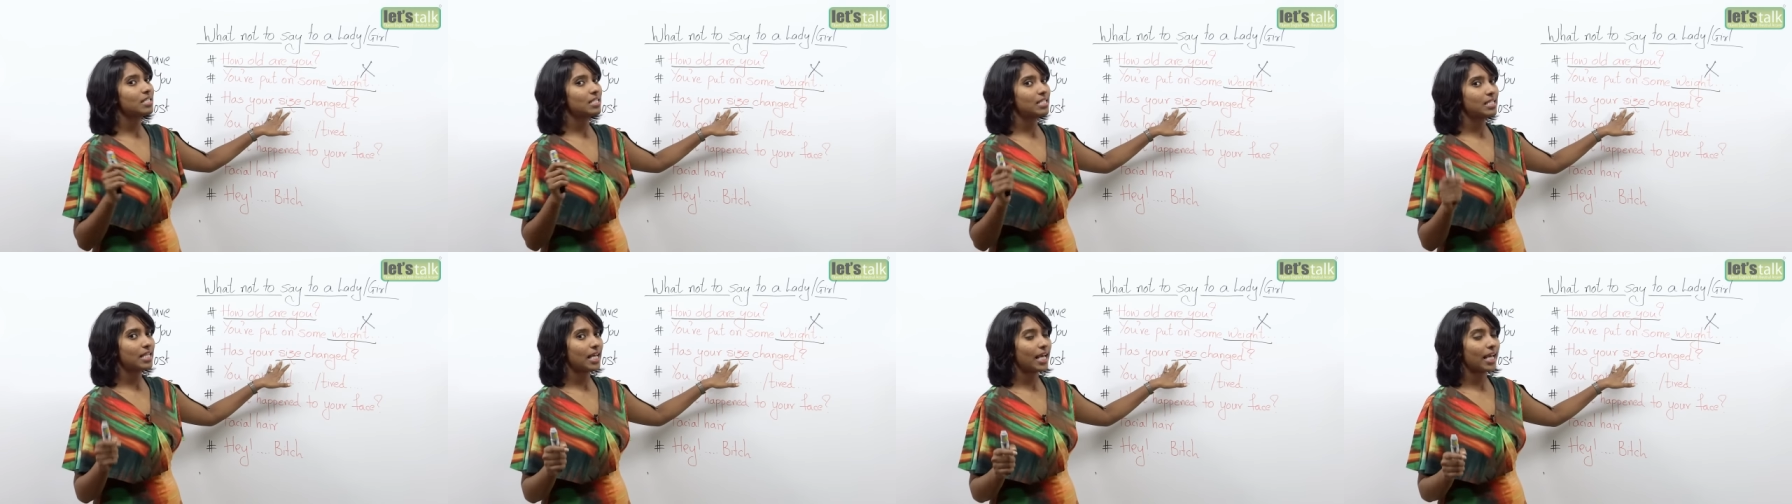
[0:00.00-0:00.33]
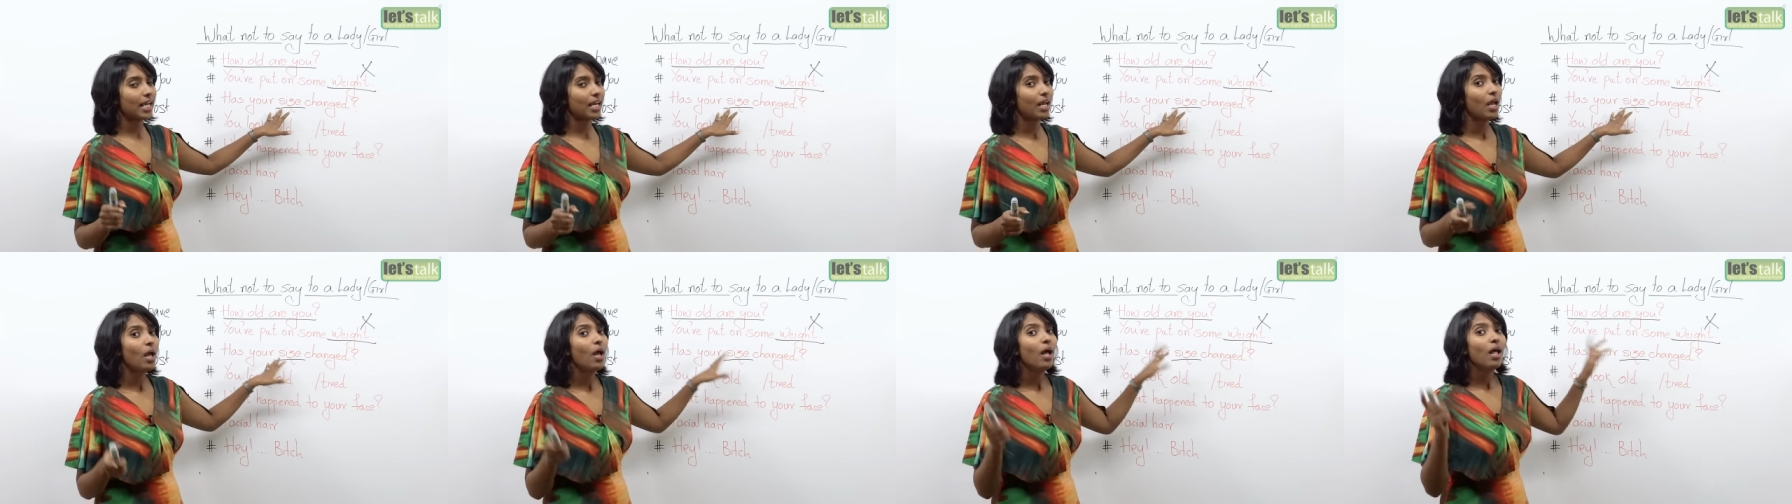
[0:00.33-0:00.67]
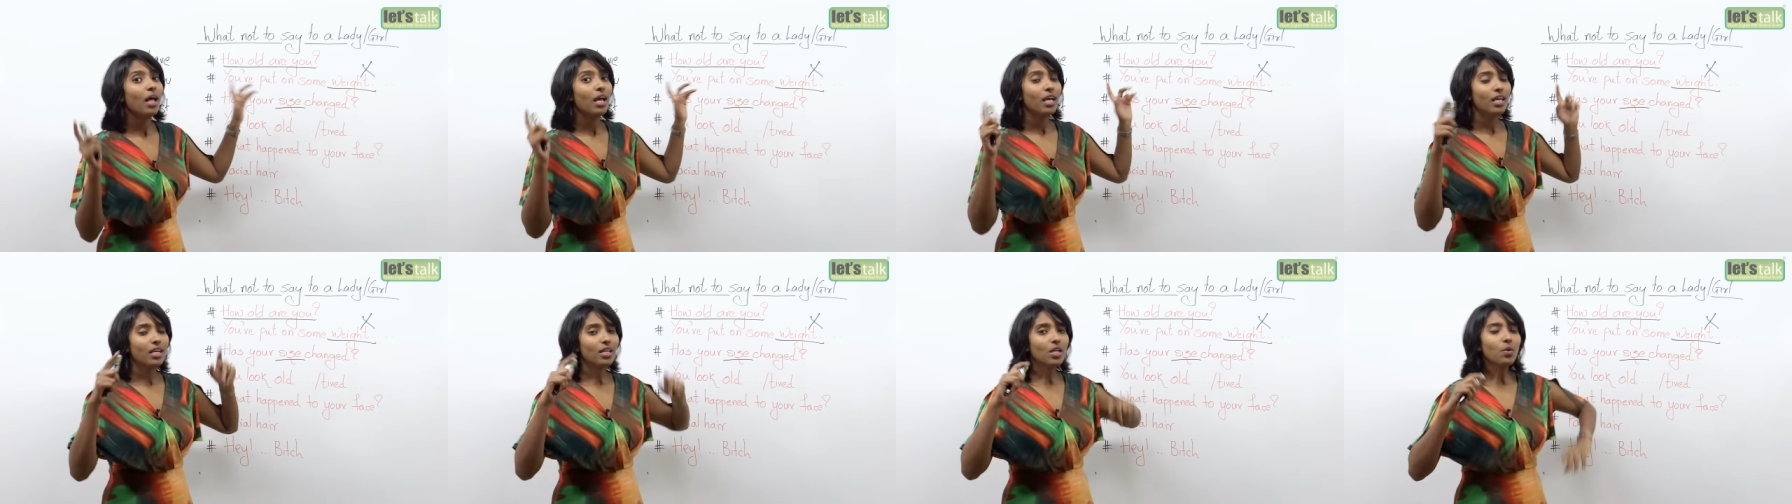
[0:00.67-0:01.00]
say.
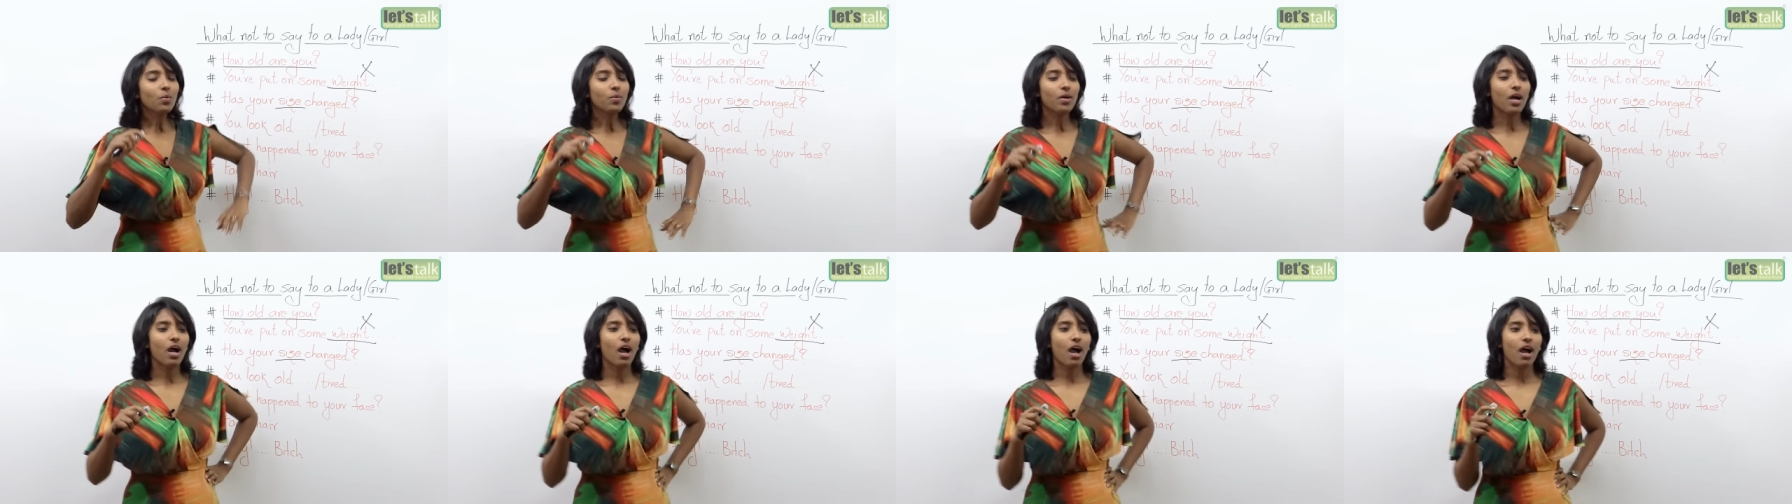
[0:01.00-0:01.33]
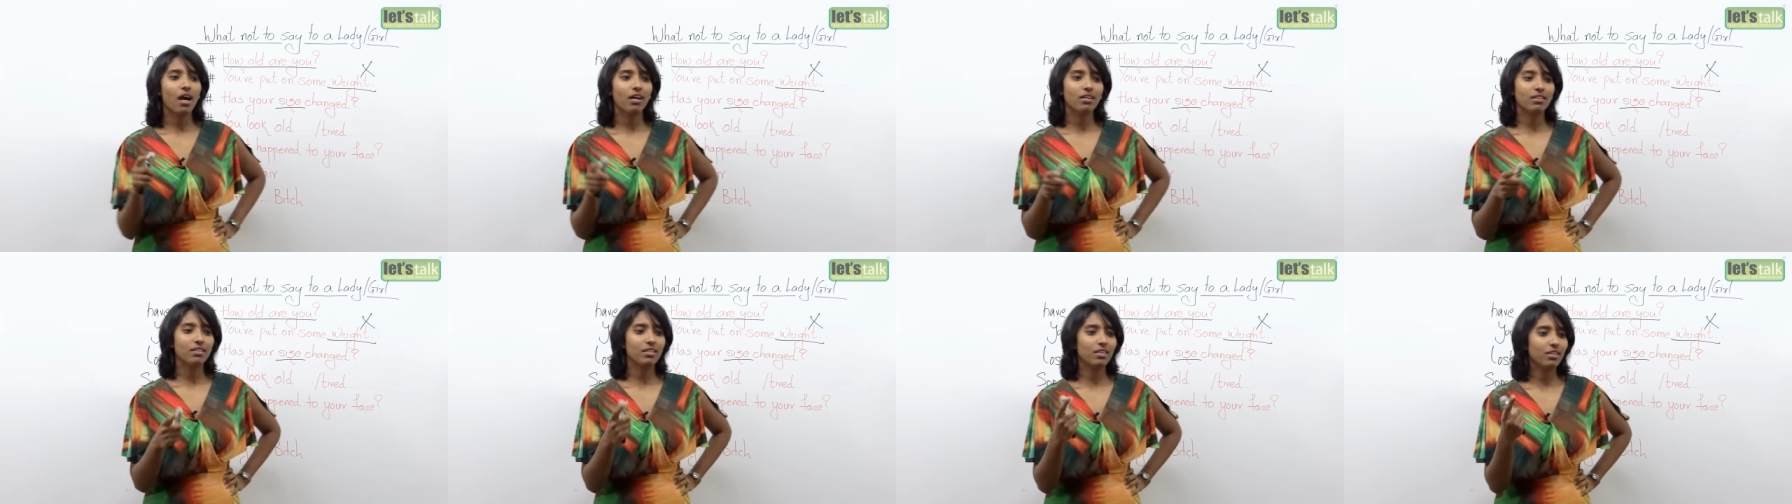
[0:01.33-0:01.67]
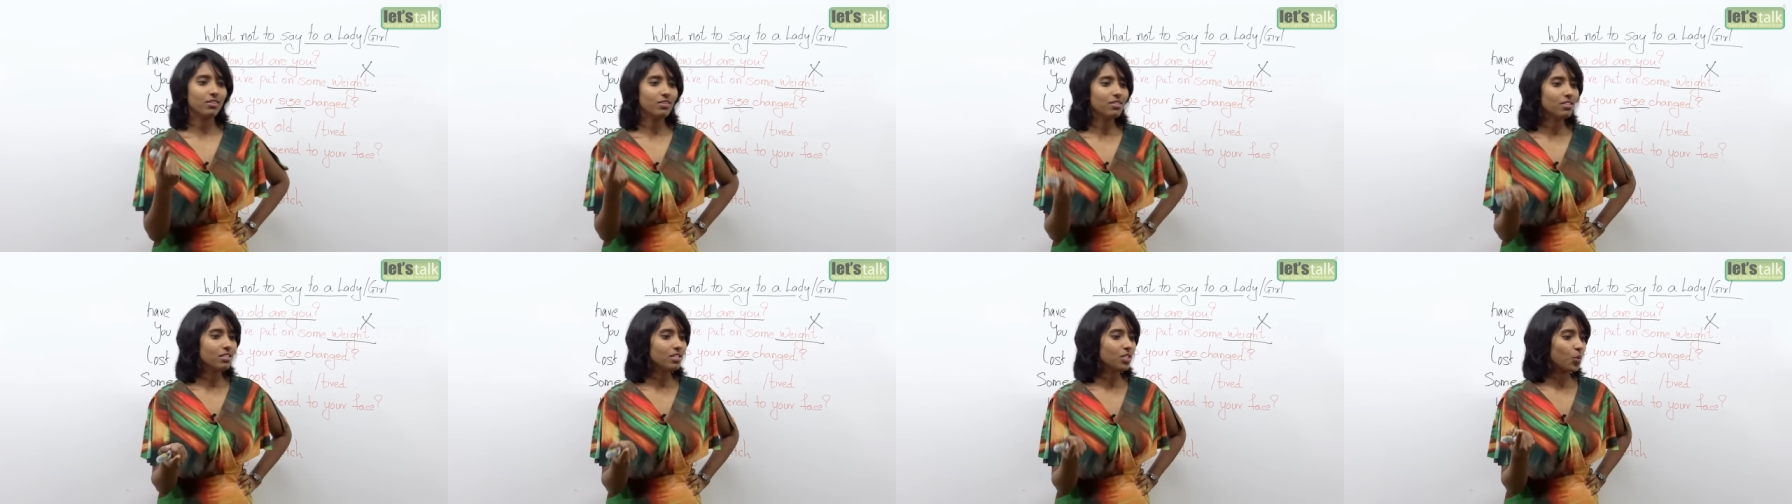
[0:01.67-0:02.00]
You know,
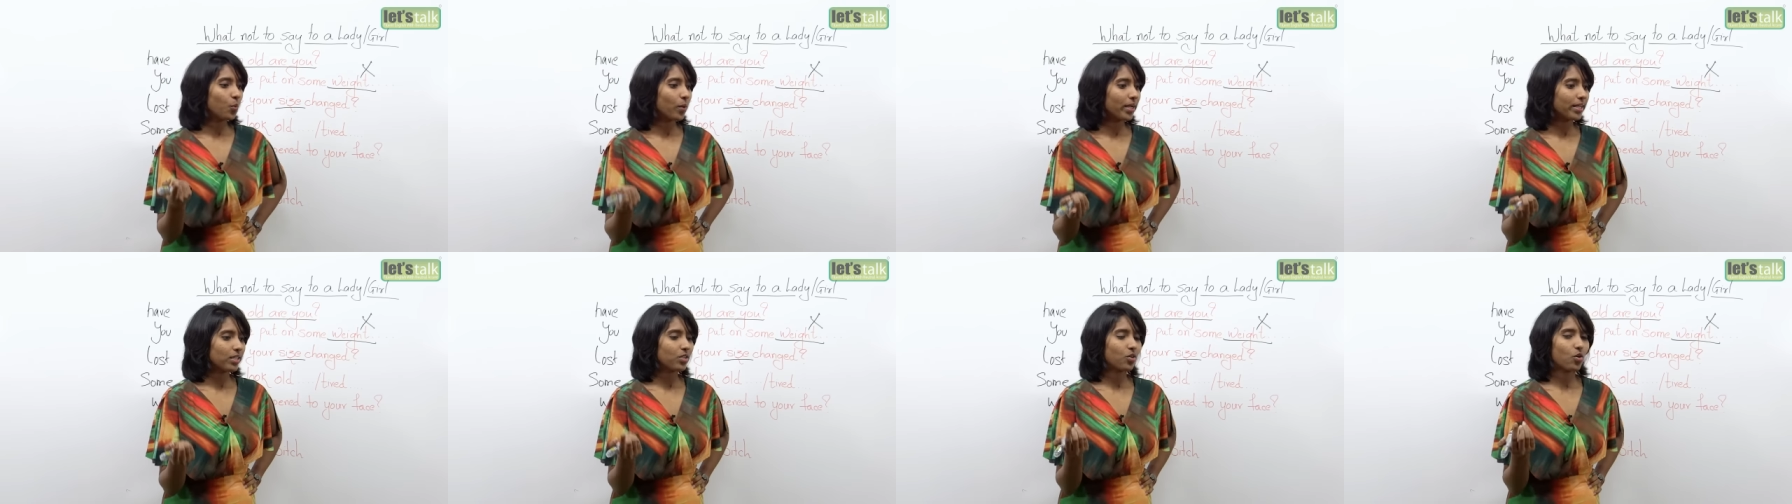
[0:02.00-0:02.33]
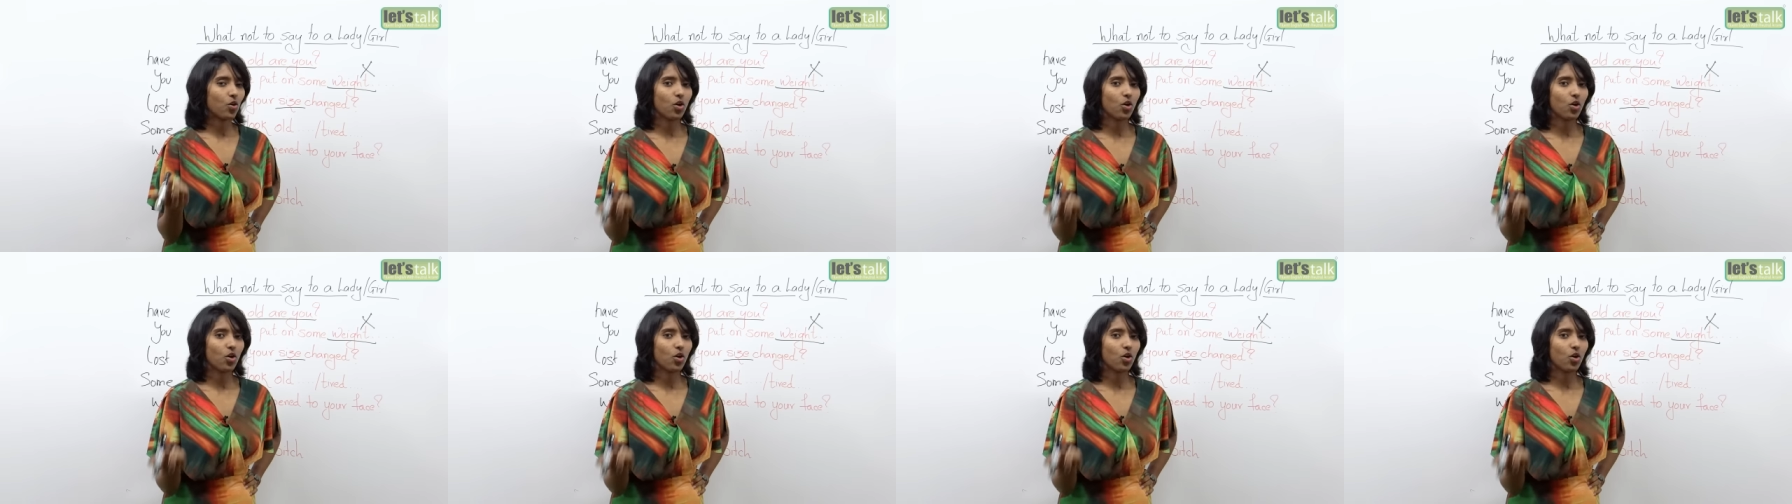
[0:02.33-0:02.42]
this is quite